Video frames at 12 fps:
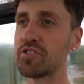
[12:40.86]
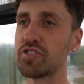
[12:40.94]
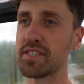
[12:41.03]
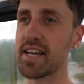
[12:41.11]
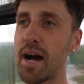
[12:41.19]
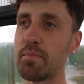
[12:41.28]
to
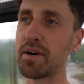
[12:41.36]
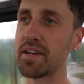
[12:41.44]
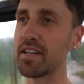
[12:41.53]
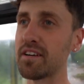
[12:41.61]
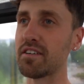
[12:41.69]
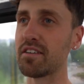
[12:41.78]
just hop on
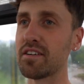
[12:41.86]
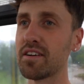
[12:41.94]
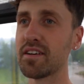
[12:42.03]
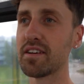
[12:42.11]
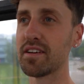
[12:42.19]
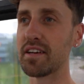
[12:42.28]

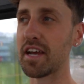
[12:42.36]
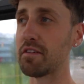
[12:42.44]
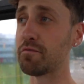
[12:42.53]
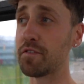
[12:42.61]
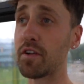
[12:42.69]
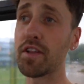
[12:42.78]
here
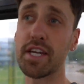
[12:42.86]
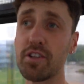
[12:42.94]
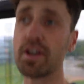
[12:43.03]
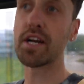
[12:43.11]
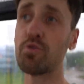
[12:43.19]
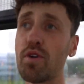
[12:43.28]
and feel like
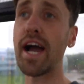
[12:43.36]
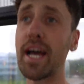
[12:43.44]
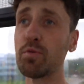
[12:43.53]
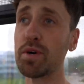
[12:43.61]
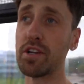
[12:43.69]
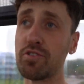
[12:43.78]
you're on a
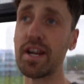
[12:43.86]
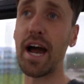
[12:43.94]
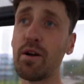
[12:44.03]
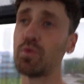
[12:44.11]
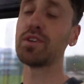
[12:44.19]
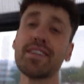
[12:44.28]
ride when you're
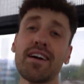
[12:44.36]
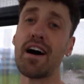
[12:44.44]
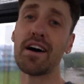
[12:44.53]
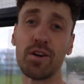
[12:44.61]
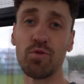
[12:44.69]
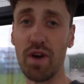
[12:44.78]
not really
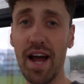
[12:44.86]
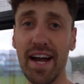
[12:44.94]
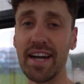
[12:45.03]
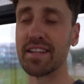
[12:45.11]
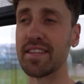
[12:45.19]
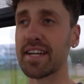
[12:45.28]
on a
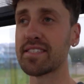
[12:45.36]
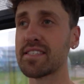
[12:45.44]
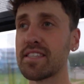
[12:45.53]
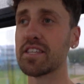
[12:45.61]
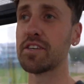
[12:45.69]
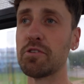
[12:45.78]
ride, and that's
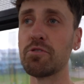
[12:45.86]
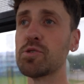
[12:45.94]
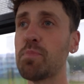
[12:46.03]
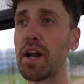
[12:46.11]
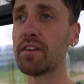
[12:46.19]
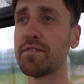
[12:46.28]
the huge
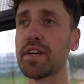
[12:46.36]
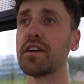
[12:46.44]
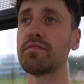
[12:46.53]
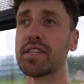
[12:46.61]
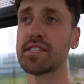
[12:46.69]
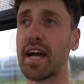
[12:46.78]
benefit
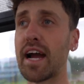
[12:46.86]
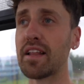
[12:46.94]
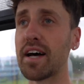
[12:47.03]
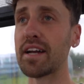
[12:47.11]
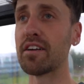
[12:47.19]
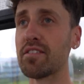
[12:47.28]
of the
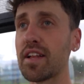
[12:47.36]
Skyliner.